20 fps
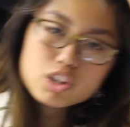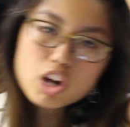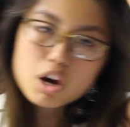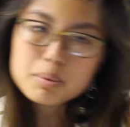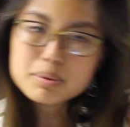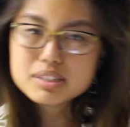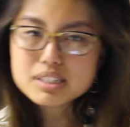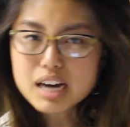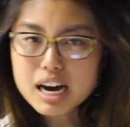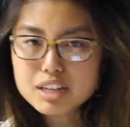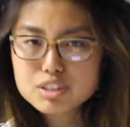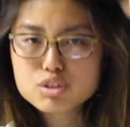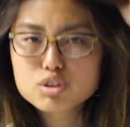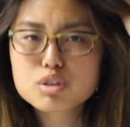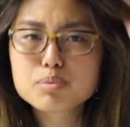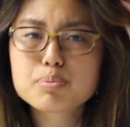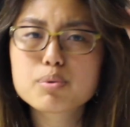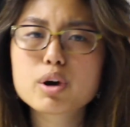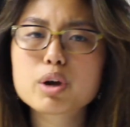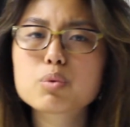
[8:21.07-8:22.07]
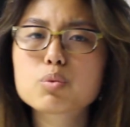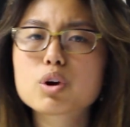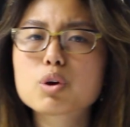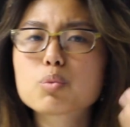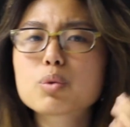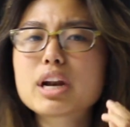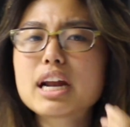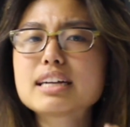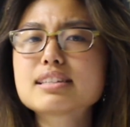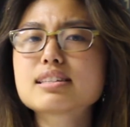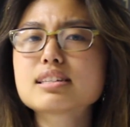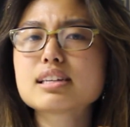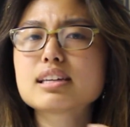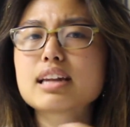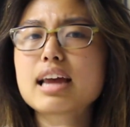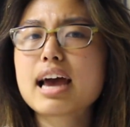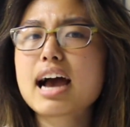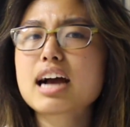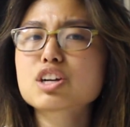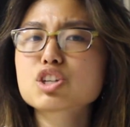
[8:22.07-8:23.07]
You know, it's gotten to the point where when I see
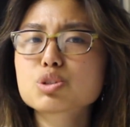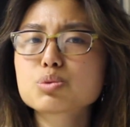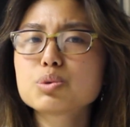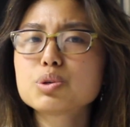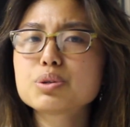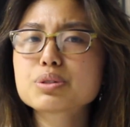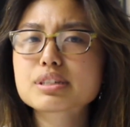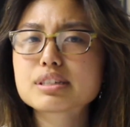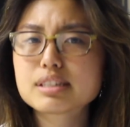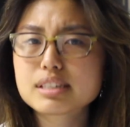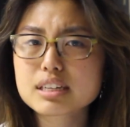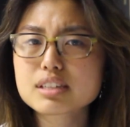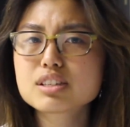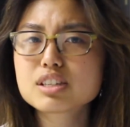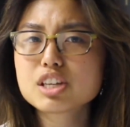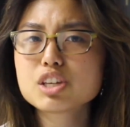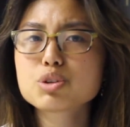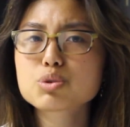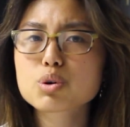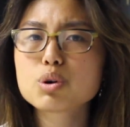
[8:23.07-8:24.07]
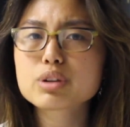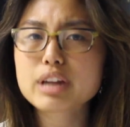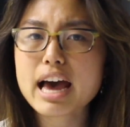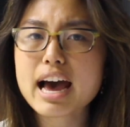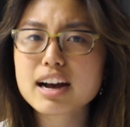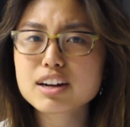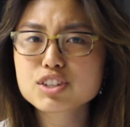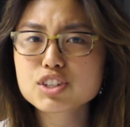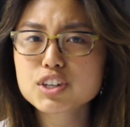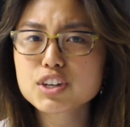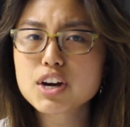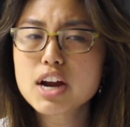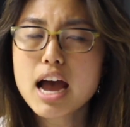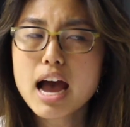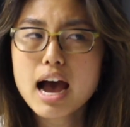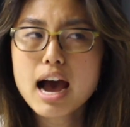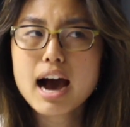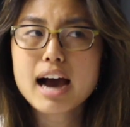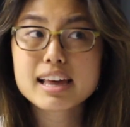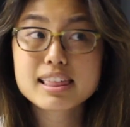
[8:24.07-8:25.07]
an actual 16-year-old actor,
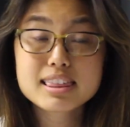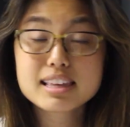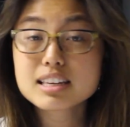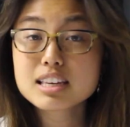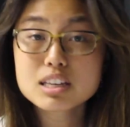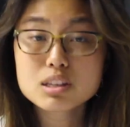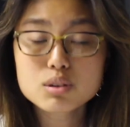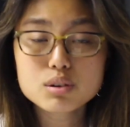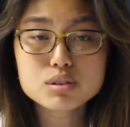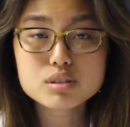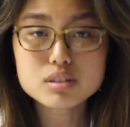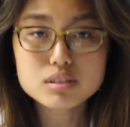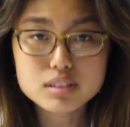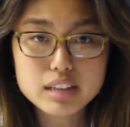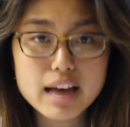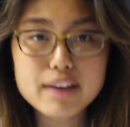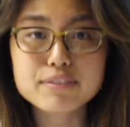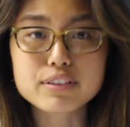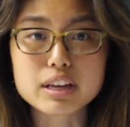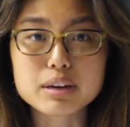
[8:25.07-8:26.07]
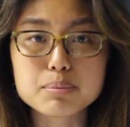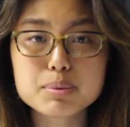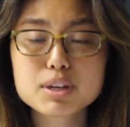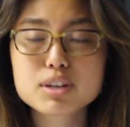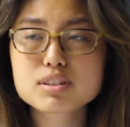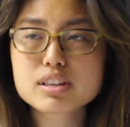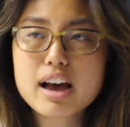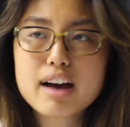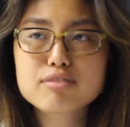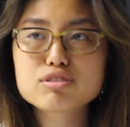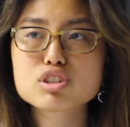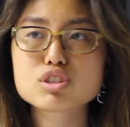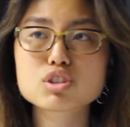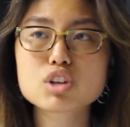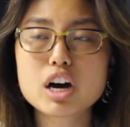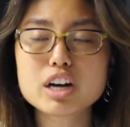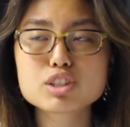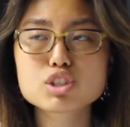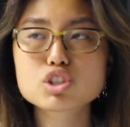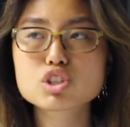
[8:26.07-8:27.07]
I think he looks 11 because I've just
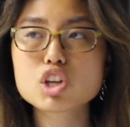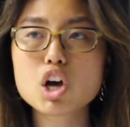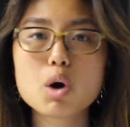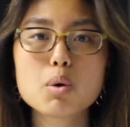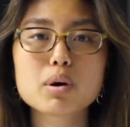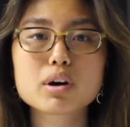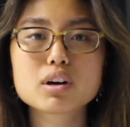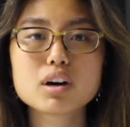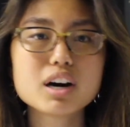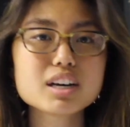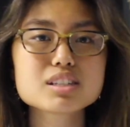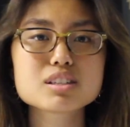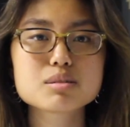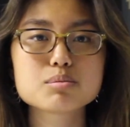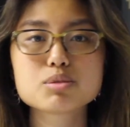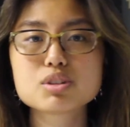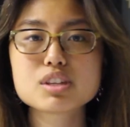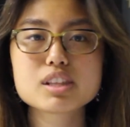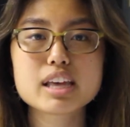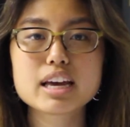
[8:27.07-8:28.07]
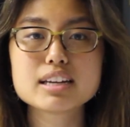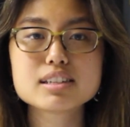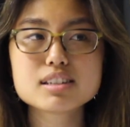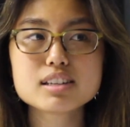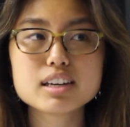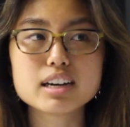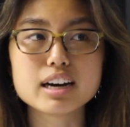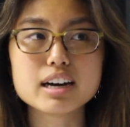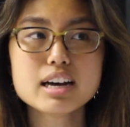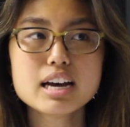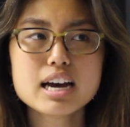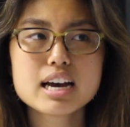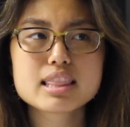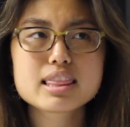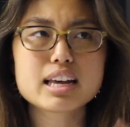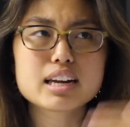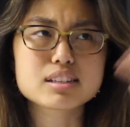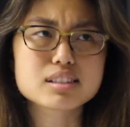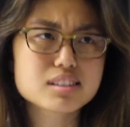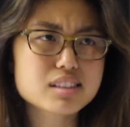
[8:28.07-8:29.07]
gotten so accustomed to the idea
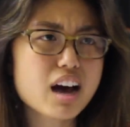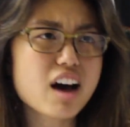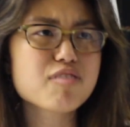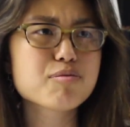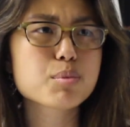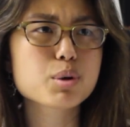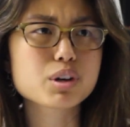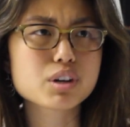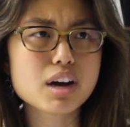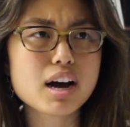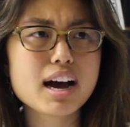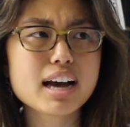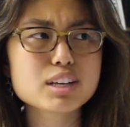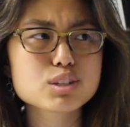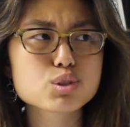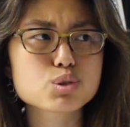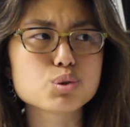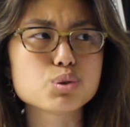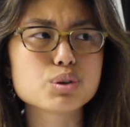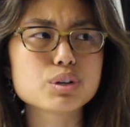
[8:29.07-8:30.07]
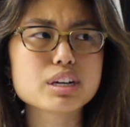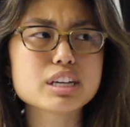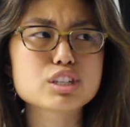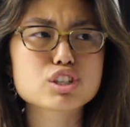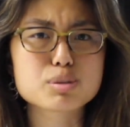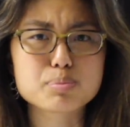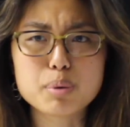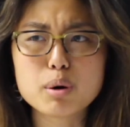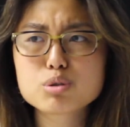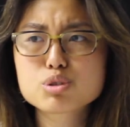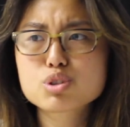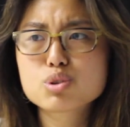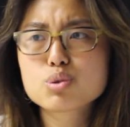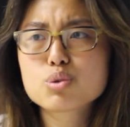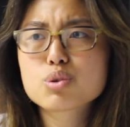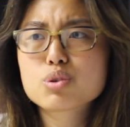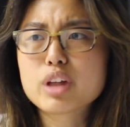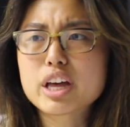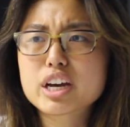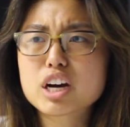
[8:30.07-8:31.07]
that a sophomore in high school is supposed to
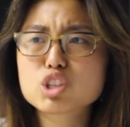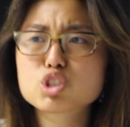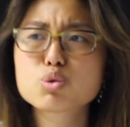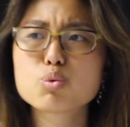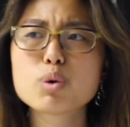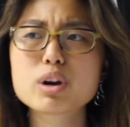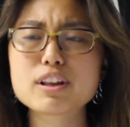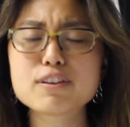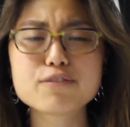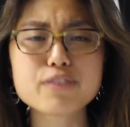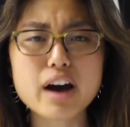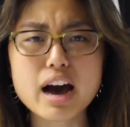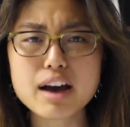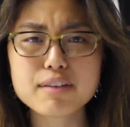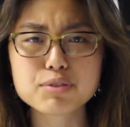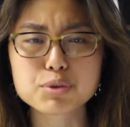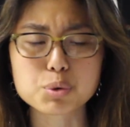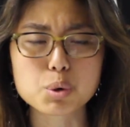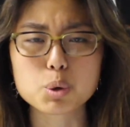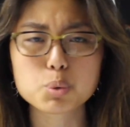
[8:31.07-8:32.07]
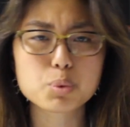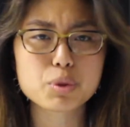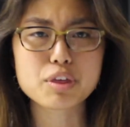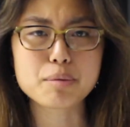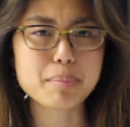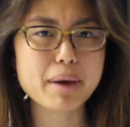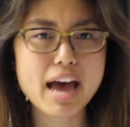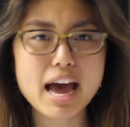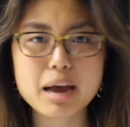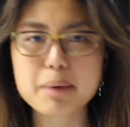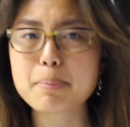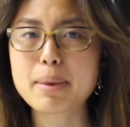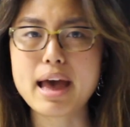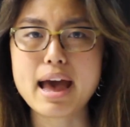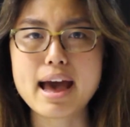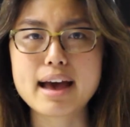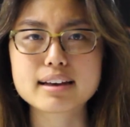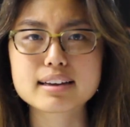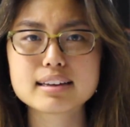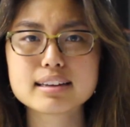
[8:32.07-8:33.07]
look like a 25-year-old with a
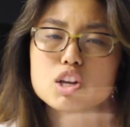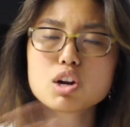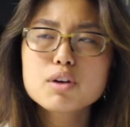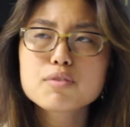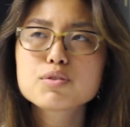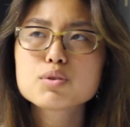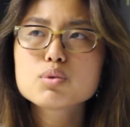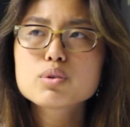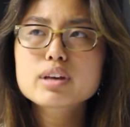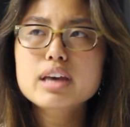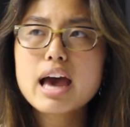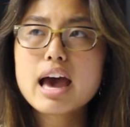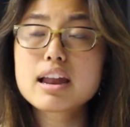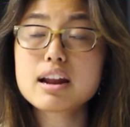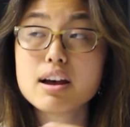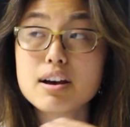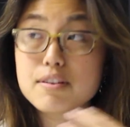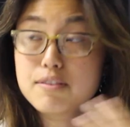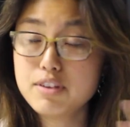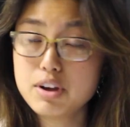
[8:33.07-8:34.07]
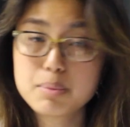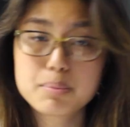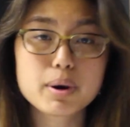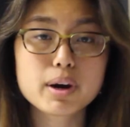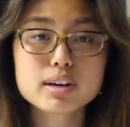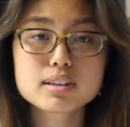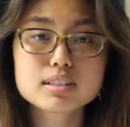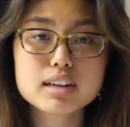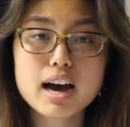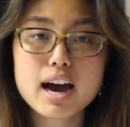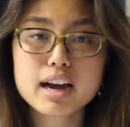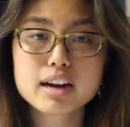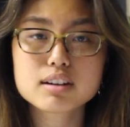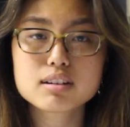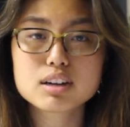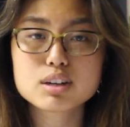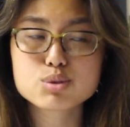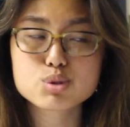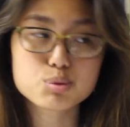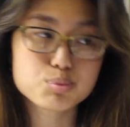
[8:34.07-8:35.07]
backpack. You know, if you look at Vampire
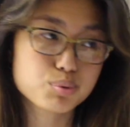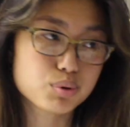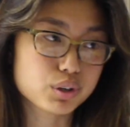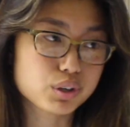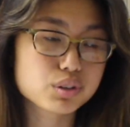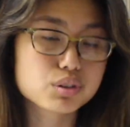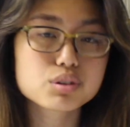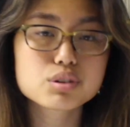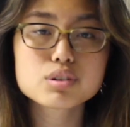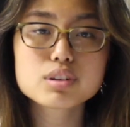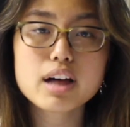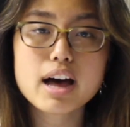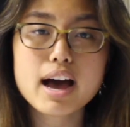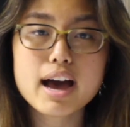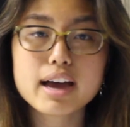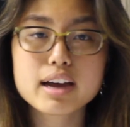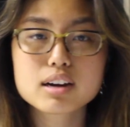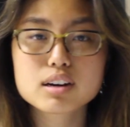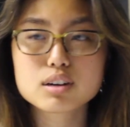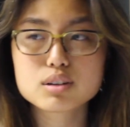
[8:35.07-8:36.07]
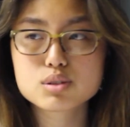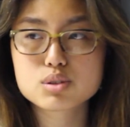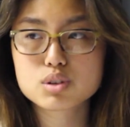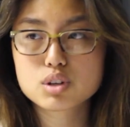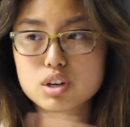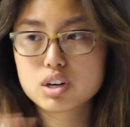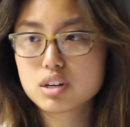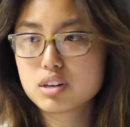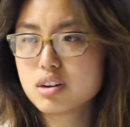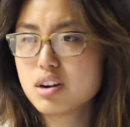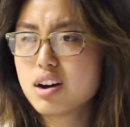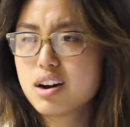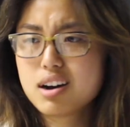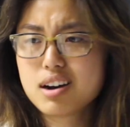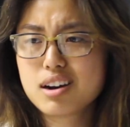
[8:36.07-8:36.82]
Diaries or Pretty Little Liars or